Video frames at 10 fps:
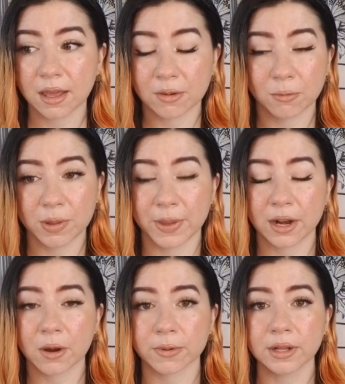we may
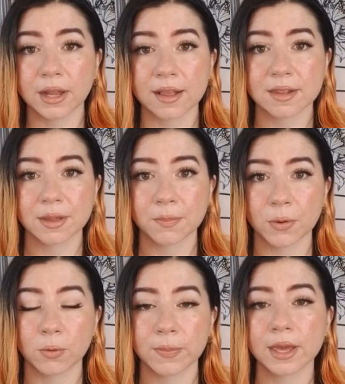not realize it,
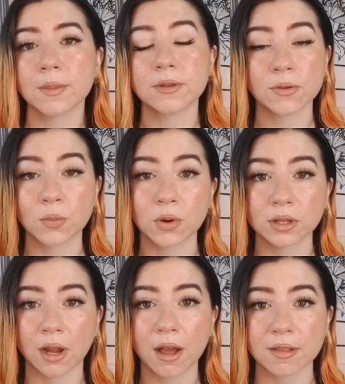but we become even more
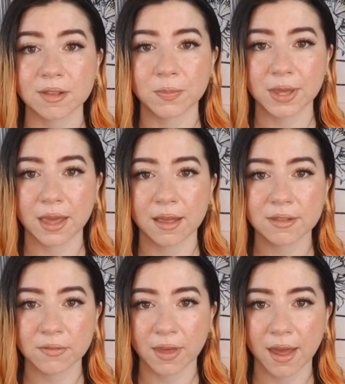lost
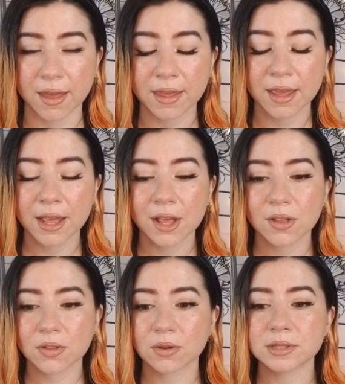because of that.
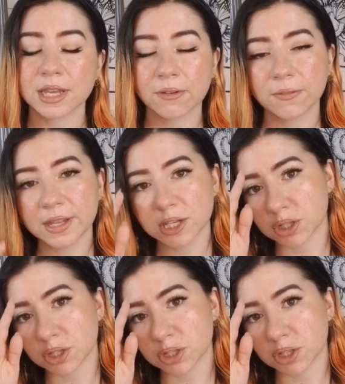So definitely